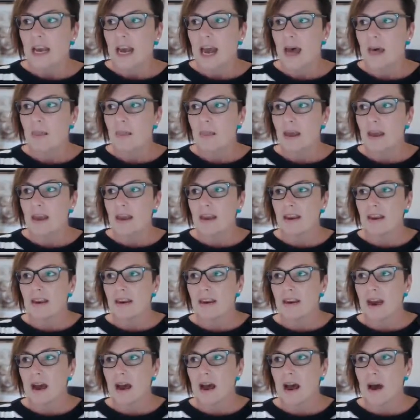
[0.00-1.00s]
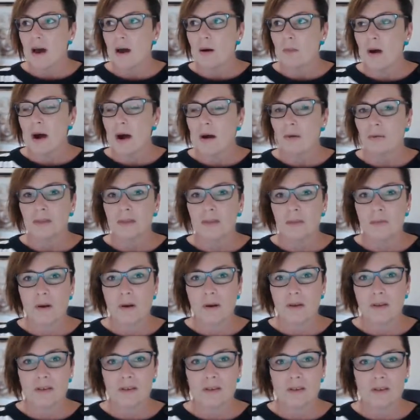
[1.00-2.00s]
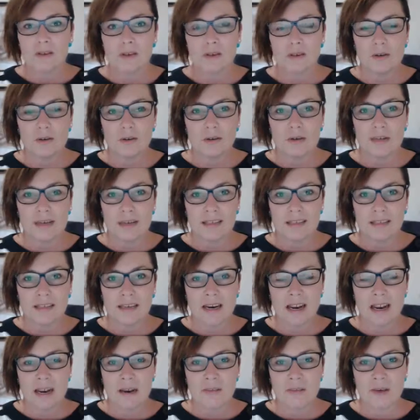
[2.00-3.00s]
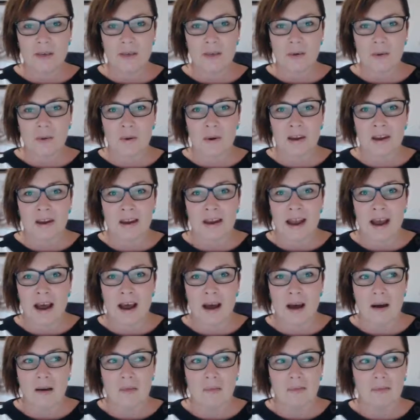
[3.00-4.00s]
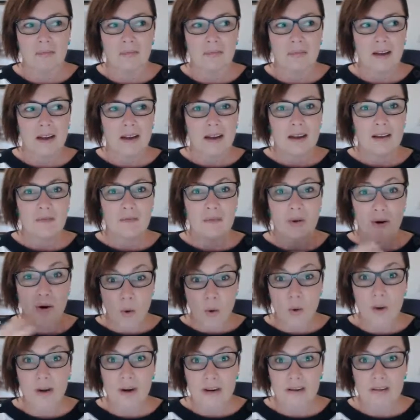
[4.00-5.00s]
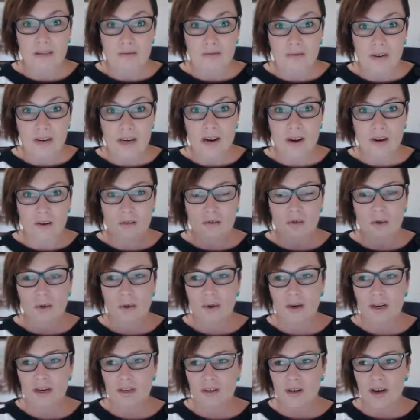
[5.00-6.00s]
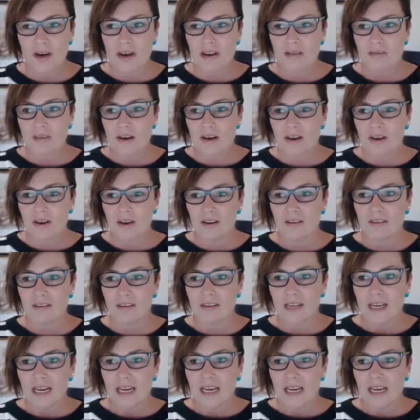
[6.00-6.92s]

And then I was supposed to yesterday be doing recording training videos.